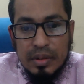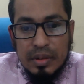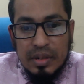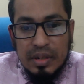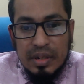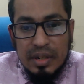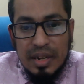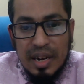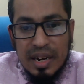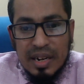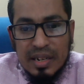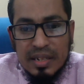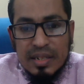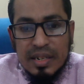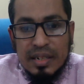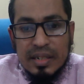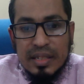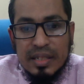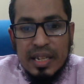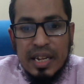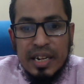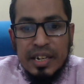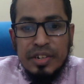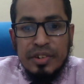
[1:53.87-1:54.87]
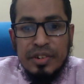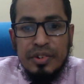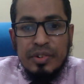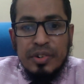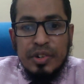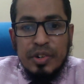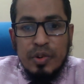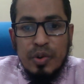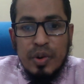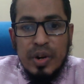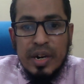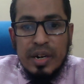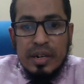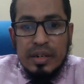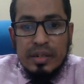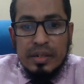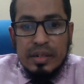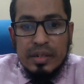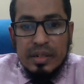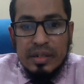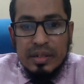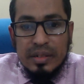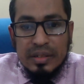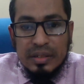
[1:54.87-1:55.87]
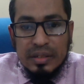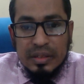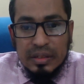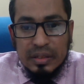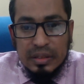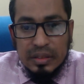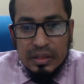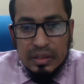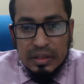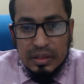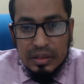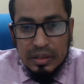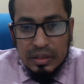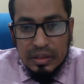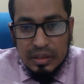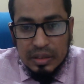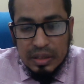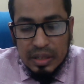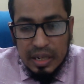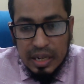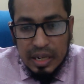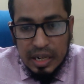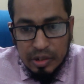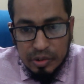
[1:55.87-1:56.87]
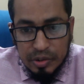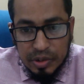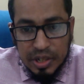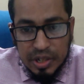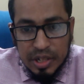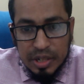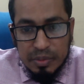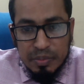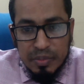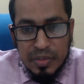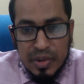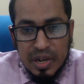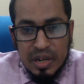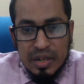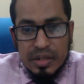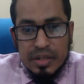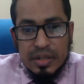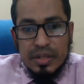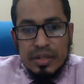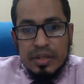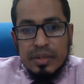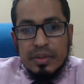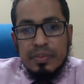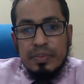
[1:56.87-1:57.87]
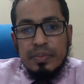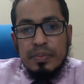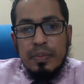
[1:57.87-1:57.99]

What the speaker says: larger than your required allocated marks,